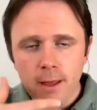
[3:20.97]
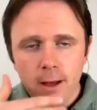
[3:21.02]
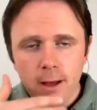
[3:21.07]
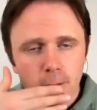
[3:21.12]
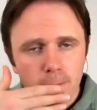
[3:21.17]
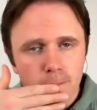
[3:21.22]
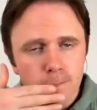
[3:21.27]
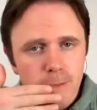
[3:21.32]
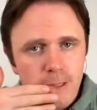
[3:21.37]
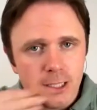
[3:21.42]

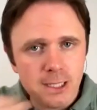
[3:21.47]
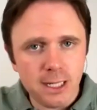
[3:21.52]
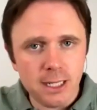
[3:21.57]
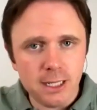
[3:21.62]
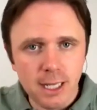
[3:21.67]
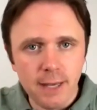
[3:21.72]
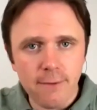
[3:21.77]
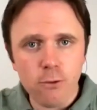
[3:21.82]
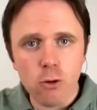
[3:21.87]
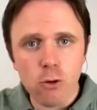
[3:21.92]
um, it's going to
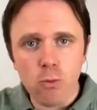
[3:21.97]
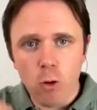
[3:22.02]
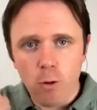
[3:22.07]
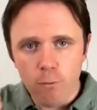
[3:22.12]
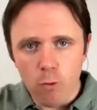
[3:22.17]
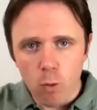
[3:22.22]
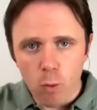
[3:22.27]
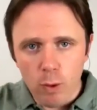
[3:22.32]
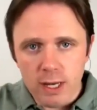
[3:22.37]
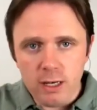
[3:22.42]
give you more
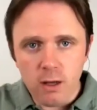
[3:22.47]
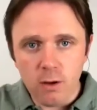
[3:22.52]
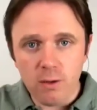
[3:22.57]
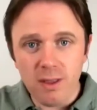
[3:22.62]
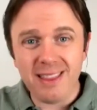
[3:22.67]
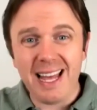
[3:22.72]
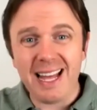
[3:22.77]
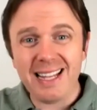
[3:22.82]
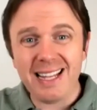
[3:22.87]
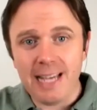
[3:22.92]
of a window
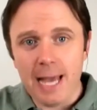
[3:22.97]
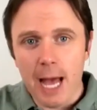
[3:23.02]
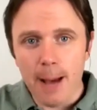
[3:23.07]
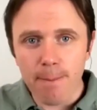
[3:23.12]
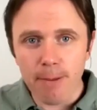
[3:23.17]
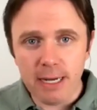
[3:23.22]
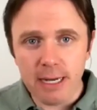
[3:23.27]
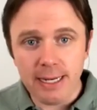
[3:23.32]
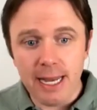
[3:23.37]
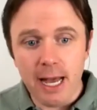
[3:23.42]
that that's
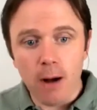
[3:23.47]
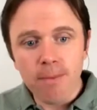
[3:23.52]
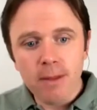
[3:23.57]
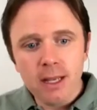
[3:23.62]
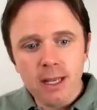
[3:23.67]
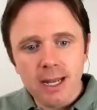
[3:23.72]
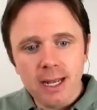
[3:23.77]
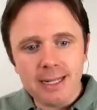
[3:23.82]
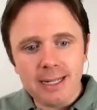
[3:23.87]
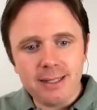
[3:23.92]
happening. Now,
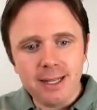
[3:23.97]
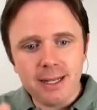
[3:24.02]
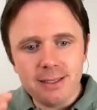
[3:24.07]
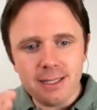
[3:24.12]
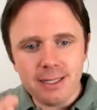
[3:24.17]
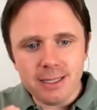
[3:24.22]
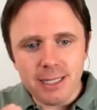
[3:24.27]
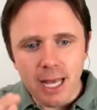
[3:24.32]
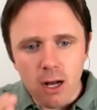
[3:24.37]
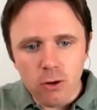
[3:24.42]
it
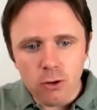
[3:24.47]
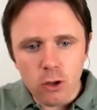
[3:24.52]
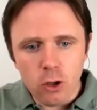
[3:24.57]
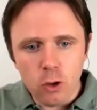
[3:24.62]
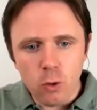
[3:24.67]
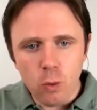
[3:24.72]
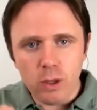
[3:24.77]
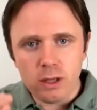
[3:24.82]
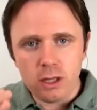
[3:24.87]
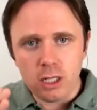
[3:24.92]
doesn't tell
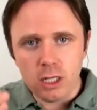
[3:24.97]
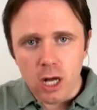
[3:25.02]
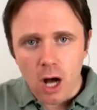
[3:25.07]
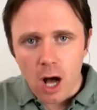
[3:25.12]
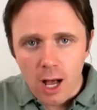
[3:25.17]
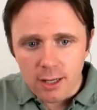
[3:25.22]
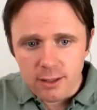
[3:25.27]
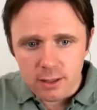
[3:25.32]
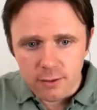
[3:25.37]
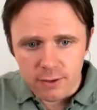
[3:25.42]
you what the
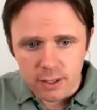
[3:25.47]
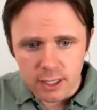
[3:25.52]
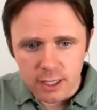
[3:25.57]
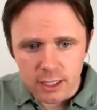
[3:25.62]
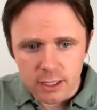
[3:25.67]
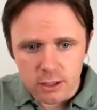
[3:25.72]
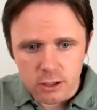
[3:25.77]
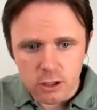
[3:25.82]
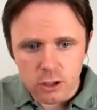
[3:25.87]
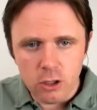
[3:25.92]
cause of it
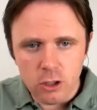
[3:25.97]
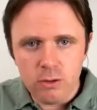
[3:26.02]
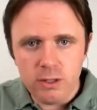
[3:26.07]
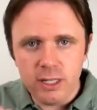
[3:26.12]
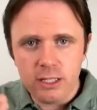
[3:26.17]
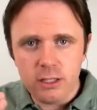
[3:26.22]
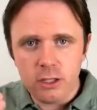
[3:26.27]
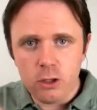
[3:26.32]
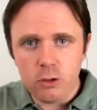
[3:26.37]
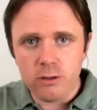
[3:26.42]
is, so you
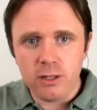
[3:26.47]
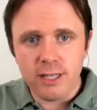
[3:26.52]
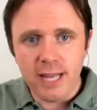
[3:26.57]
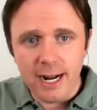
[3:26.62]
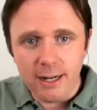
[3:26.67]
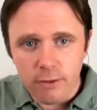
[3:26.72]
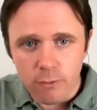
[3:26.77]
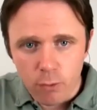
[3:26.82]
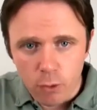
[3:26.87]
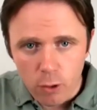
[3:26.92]
need to do
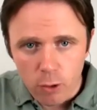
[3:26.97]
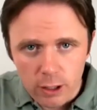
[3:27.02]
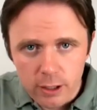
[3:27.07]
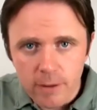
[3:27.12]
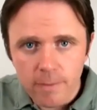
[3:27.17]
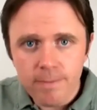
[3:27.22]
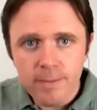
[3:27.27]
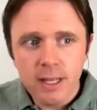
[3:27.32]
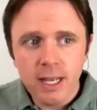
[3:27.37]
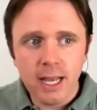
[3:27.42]
detective work
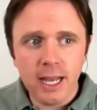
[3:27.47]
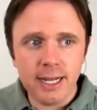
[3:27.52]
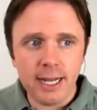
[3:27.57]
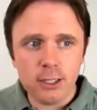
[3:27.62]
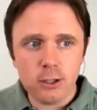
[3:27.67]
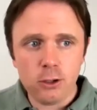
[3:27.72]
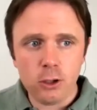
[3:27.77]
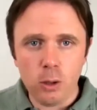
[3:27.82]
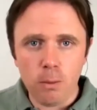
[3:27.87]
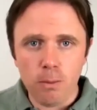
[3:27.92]
and
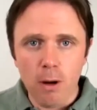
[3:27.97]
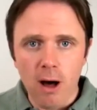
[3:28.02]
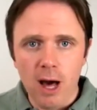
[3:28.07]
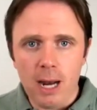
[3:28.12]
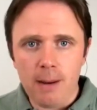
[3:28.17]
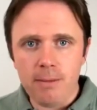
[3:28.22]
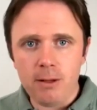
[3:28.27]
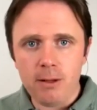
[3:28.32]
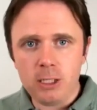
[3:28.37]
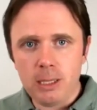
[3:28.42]
get to the
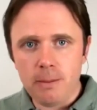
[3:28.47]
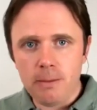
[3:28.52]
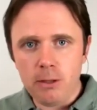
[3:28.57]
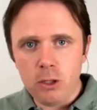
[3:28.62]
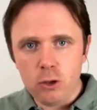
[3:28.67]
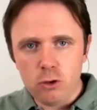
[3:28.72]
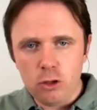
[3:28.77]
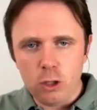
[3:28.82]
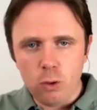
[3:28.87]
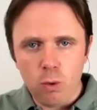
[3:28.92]
bottom. It's going to be
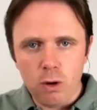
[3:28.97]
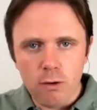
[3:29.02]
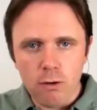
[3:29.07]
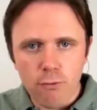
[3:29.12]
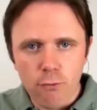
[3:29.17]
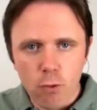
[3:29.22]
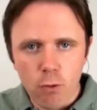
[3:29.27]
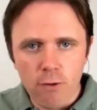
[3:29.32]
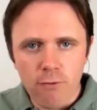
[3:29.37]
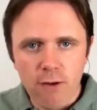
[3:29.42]
usually one of
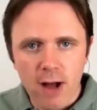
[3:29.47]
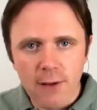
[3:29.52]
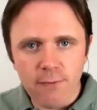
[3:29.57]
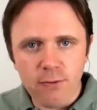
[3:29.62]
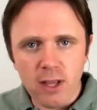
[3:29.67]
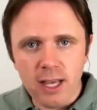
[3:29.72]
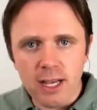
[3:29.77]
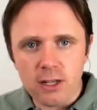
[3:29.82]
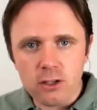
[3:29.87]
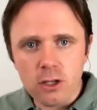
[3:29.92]
four or five
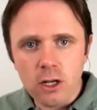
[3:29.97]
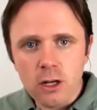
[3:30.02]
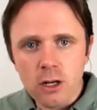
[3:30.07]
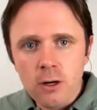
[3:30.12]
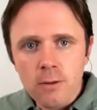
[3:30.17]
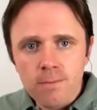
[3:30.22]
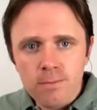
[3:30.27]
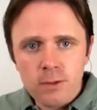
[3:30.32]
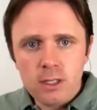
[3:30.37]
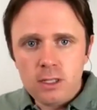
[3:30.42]
things:
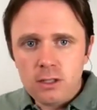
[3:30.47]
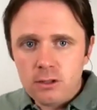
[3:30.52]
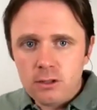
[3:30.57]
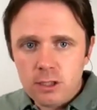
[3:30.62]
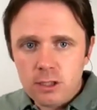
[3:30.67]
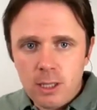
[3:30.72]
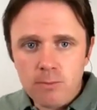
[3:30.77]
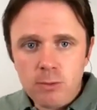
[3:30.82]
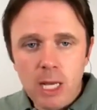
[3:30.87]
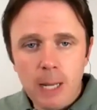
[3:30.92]

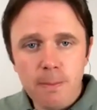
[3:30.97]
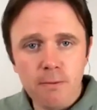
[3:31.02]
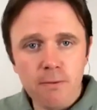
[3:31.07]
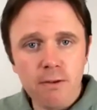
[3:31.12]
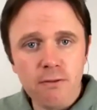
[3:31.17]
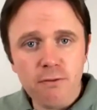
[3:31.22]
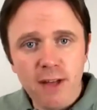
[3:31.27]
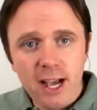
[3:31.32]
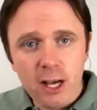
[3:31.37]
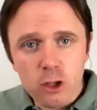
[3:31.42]
some type of
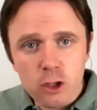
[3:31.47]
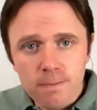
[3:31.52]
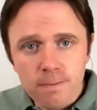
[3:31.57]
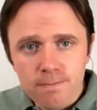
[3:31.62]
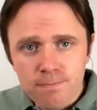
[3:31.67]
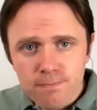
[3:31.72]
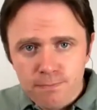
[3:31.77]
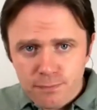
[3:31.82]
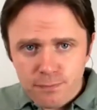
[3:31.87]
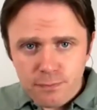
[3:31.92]

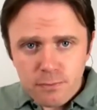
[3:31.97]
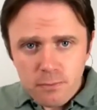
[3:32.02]
infection,